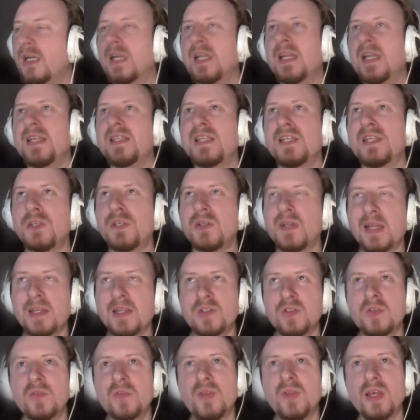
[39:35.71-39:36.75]
Unless they
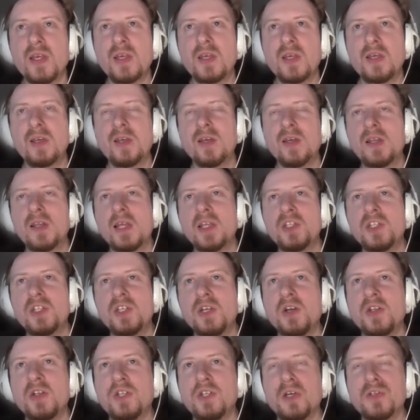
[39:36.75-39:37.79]
do that sort of
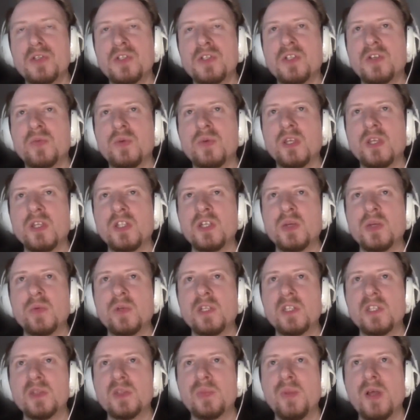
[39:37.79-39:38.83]
like G.I. Joe stuff where the
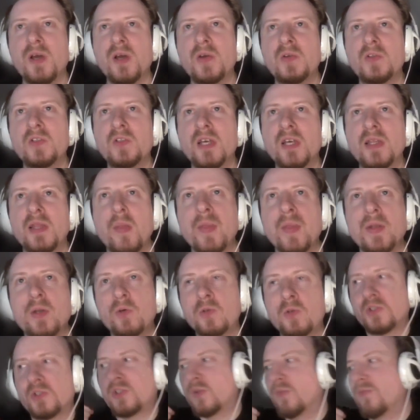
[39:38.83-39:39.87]
ship would explode and then
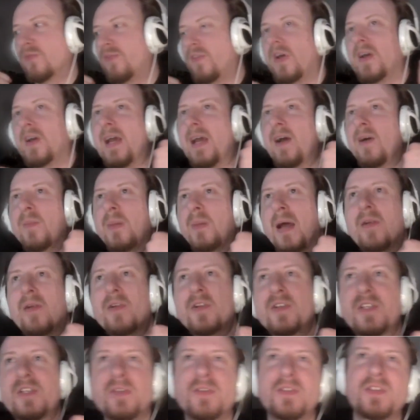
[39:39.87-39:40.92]
they'd all just come flying out on
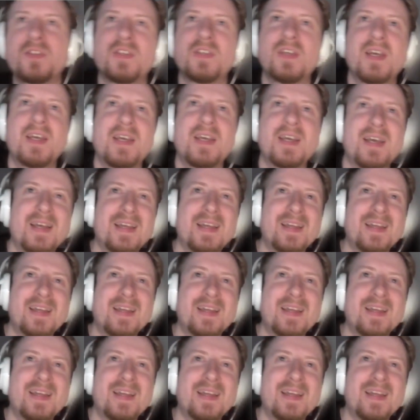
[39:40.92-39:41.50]
parachutes